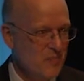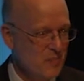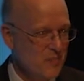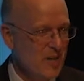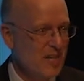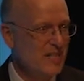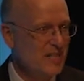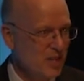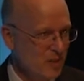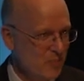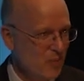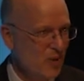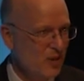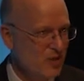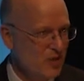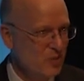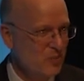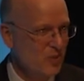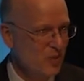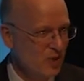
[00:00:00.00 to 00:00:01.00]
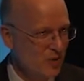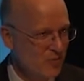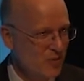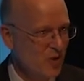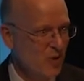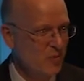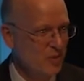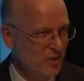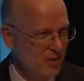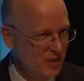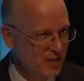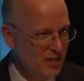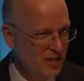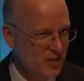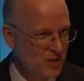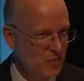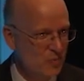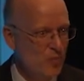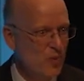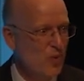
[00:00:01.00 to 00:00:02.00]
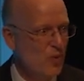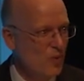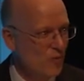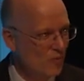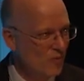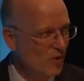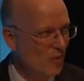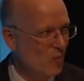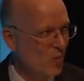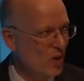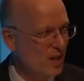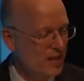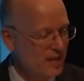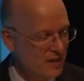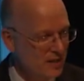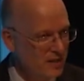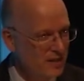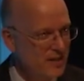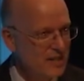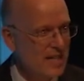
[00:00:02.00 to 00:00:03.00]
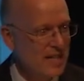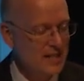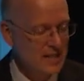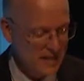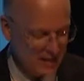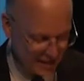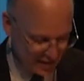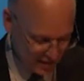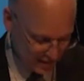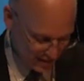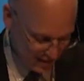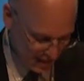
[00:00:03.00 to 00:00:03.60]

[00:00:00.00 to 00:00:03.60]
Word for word: basic principle of your ability to move from one destiny to